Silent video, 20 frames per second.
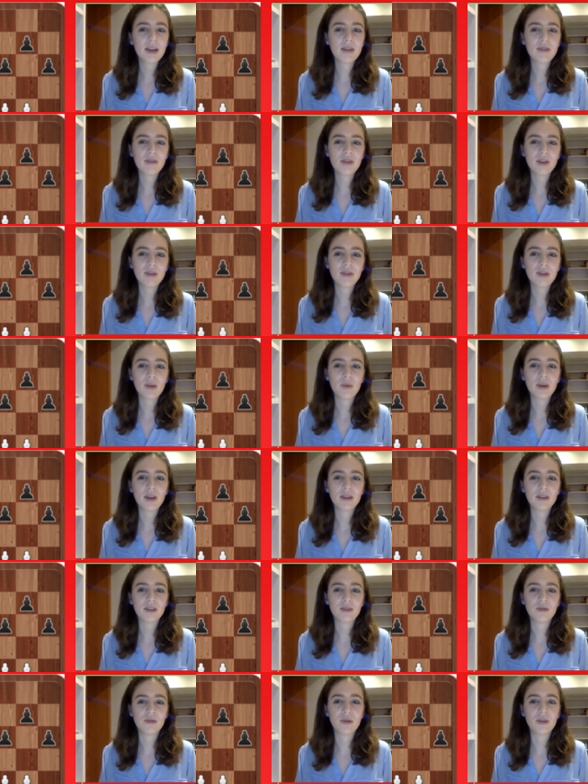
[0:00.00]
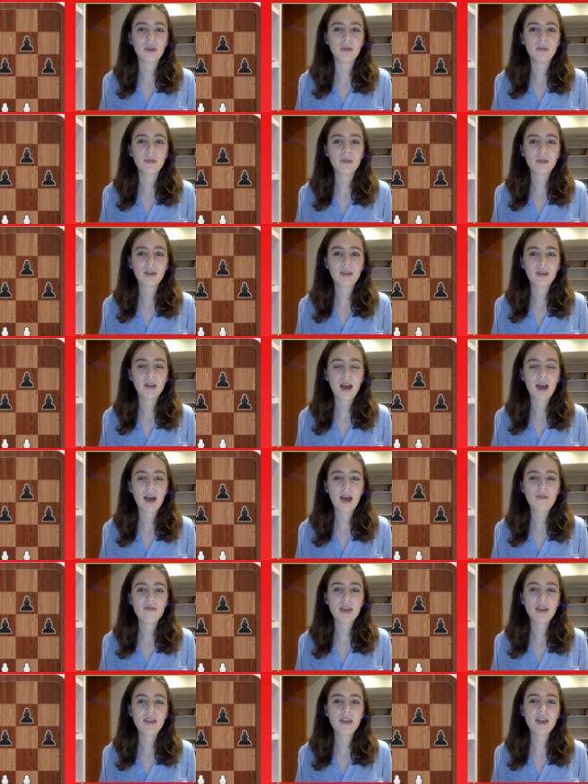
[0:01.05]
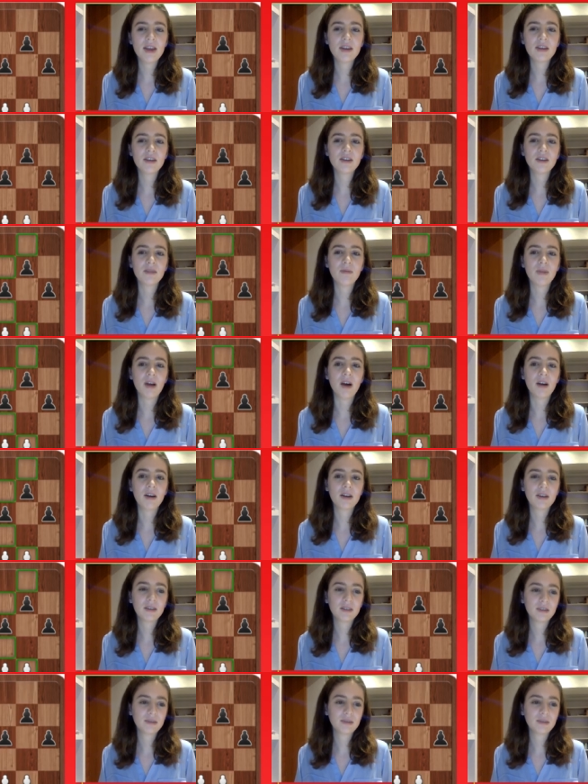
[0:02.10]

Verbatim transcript: rid of their weakness for them? And then they can just block.